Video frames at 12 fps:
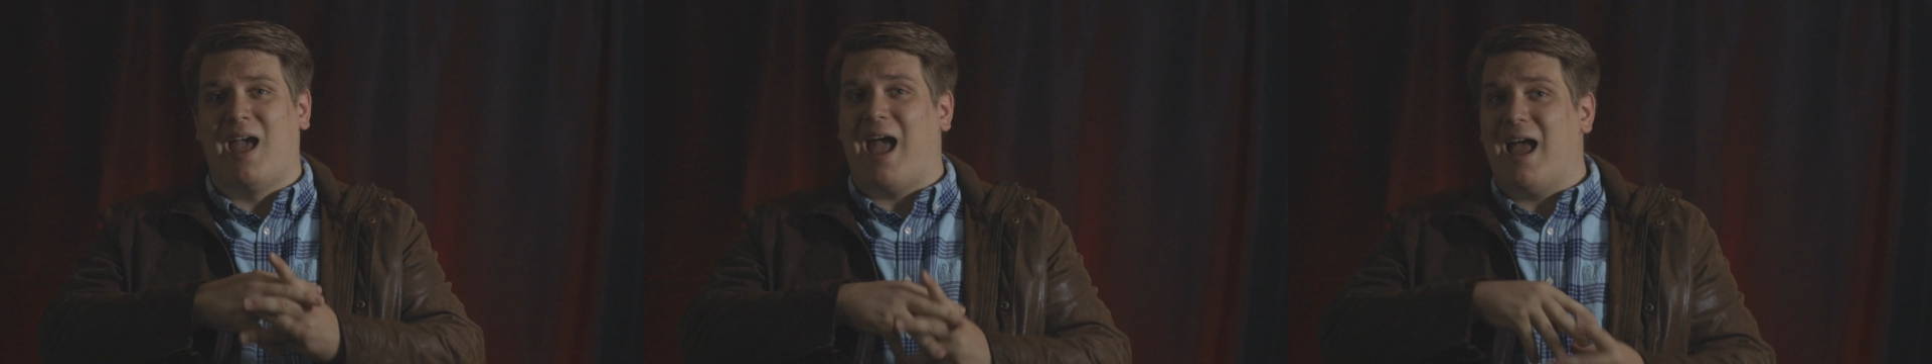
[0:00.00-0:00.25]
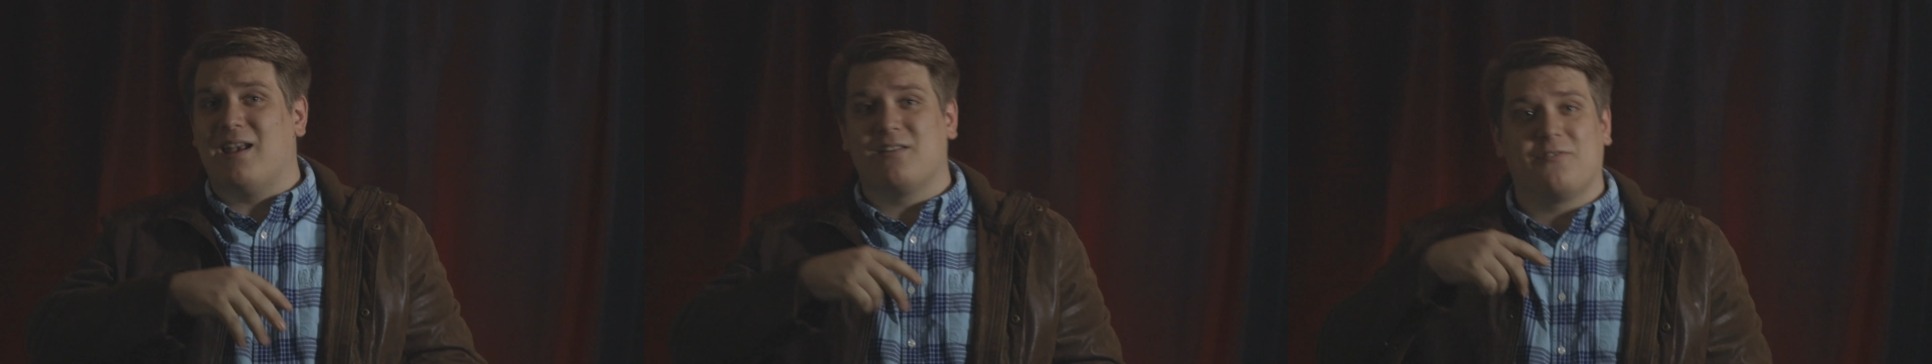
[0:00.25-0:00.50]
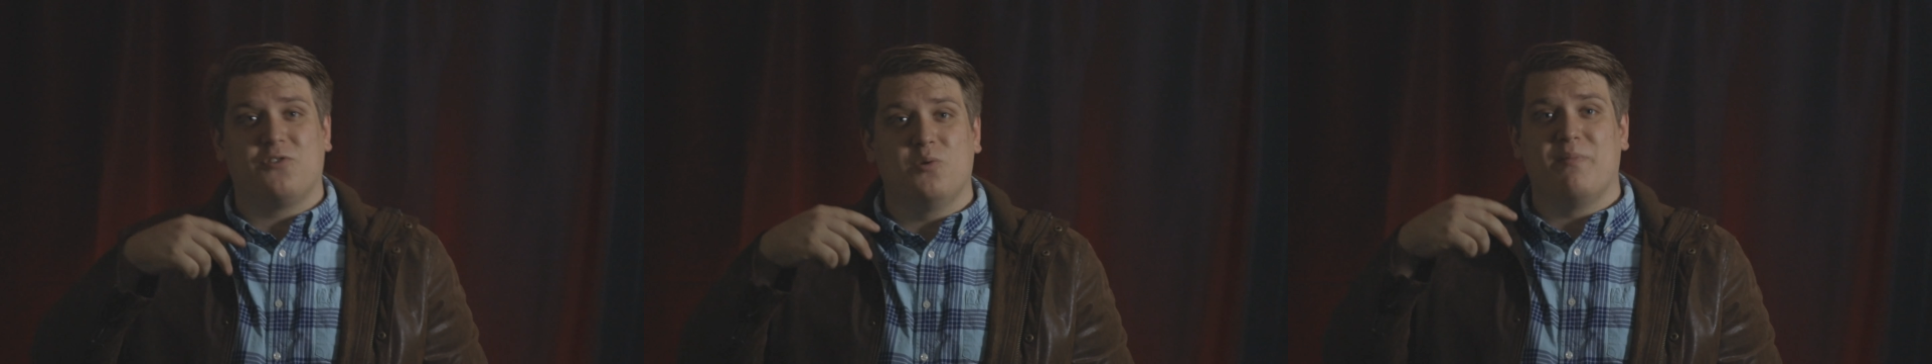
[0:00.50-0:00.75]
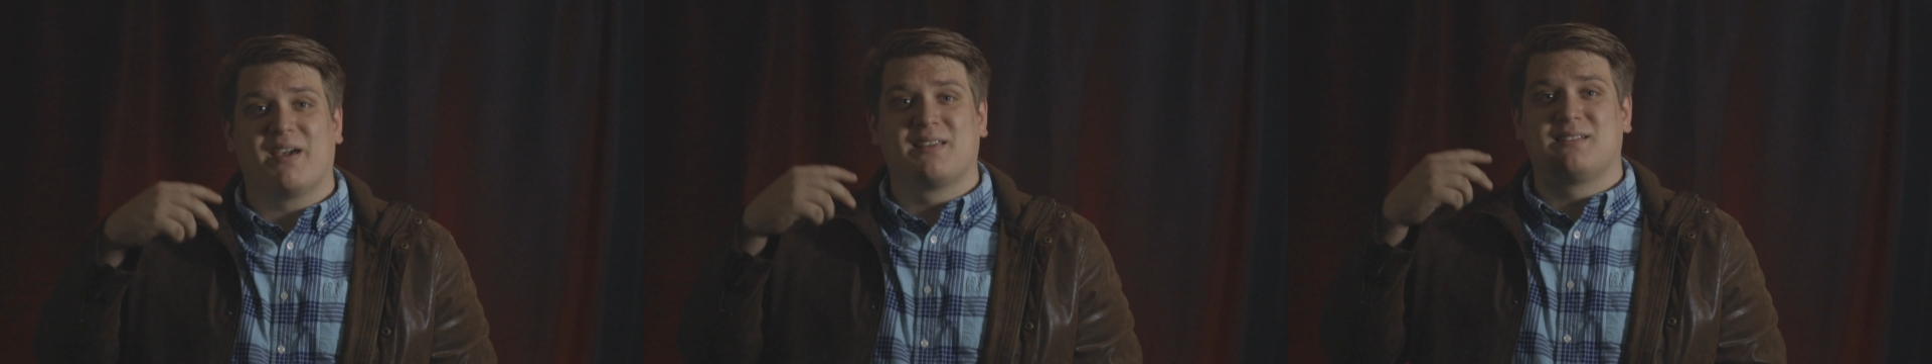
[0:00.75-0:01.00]
And if
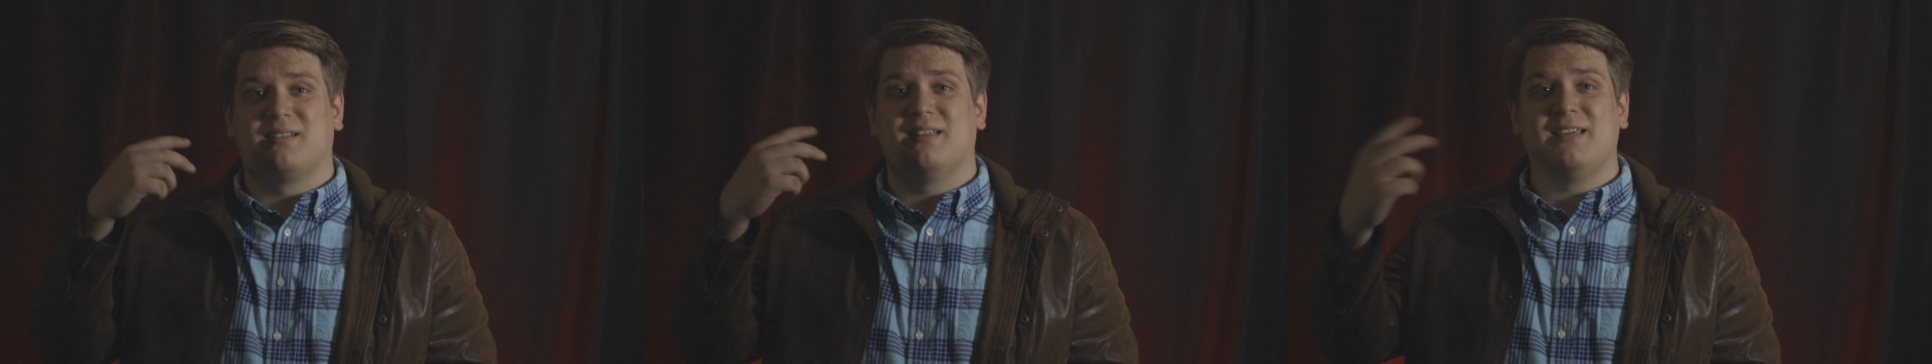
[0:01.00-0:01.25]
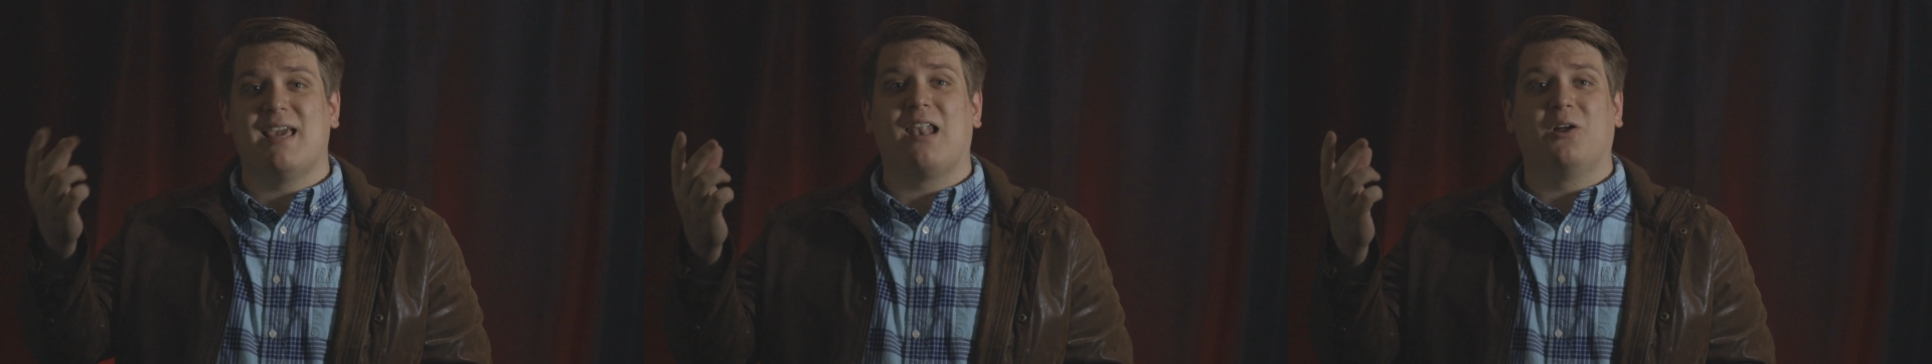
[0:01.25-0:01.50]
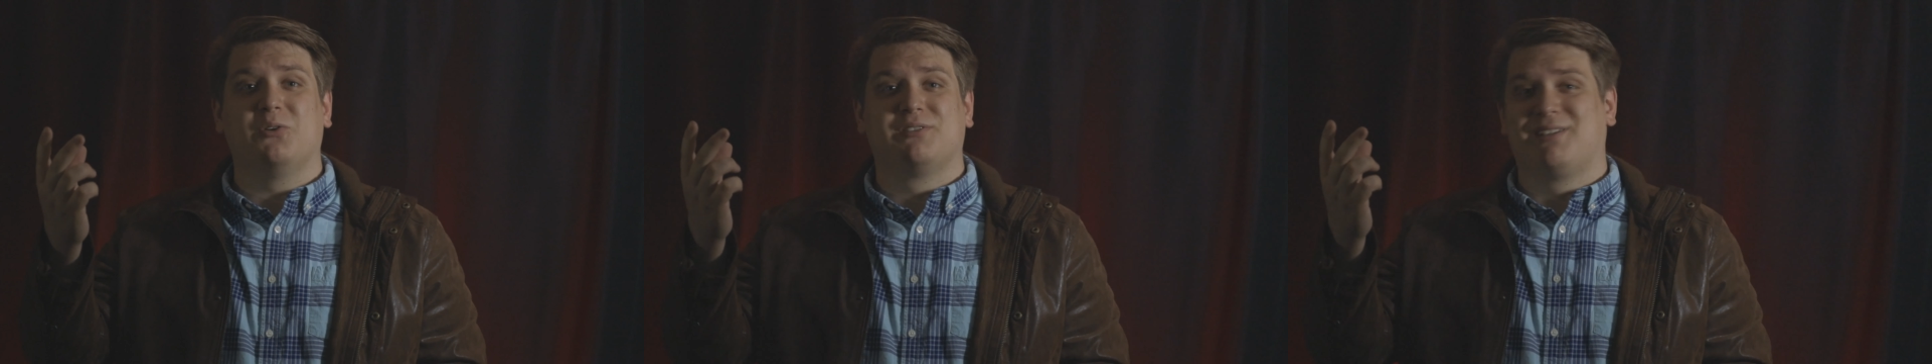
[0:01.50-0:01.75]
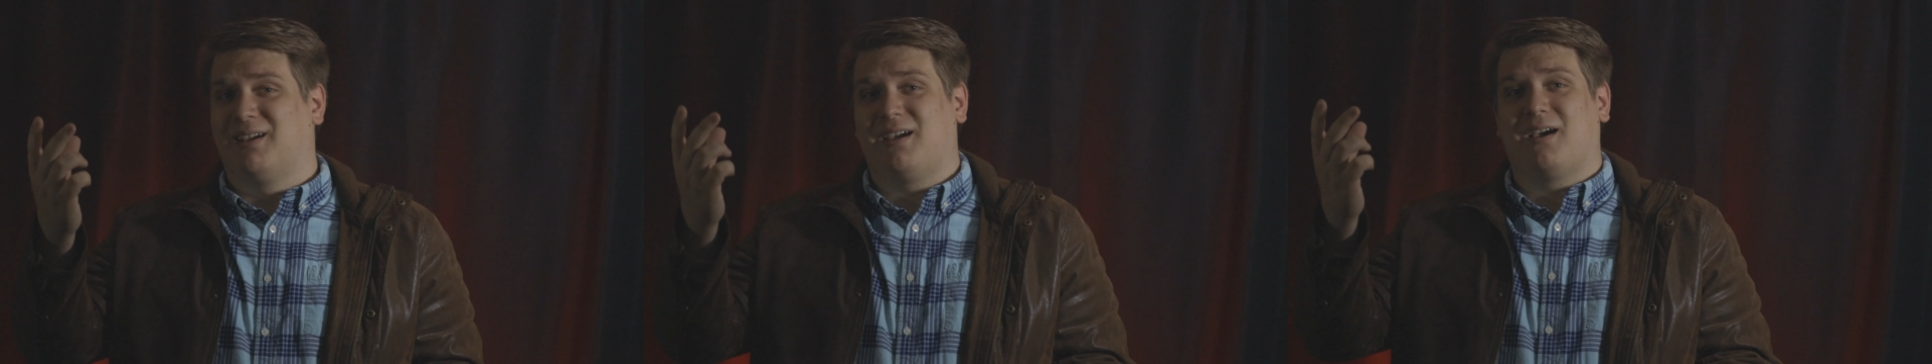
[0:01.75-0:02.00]
you mix the yellow
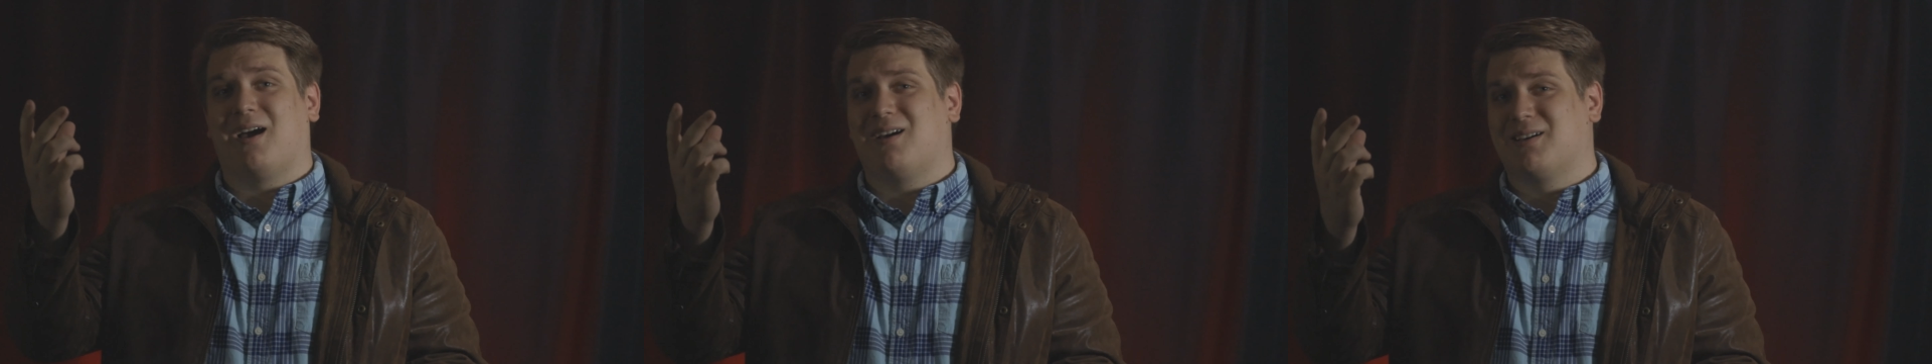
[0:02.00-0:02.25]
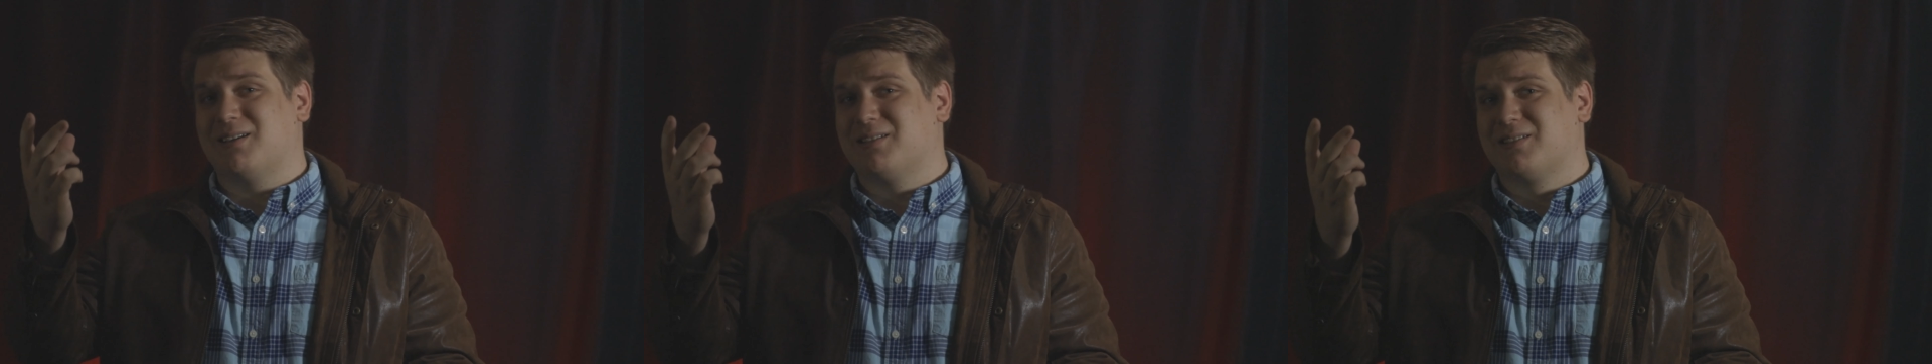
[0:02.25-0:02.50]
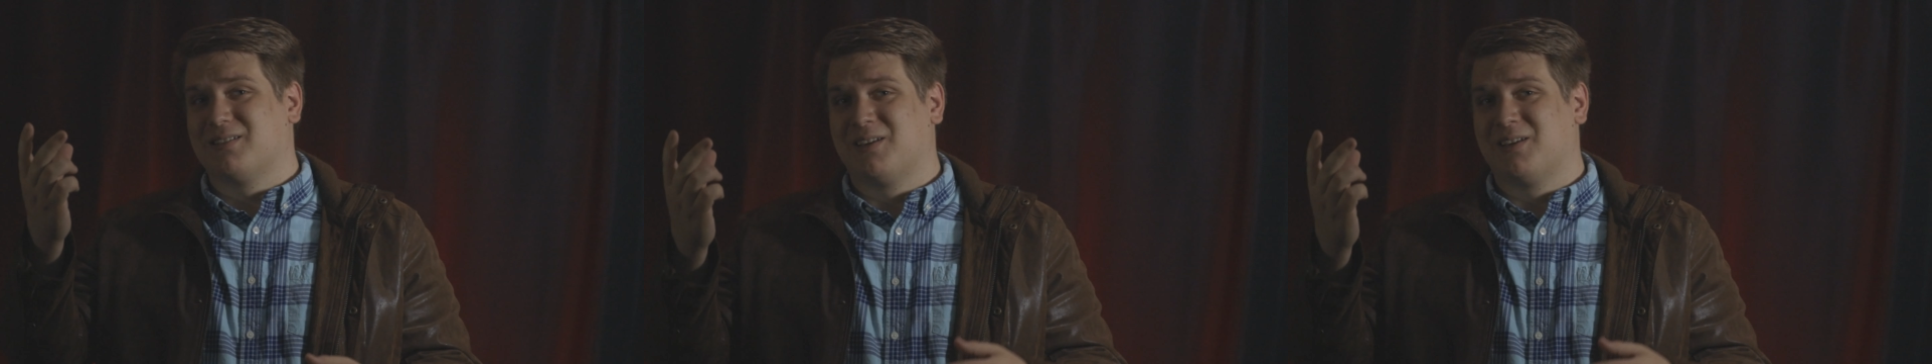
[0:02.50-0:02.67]
Synechococcus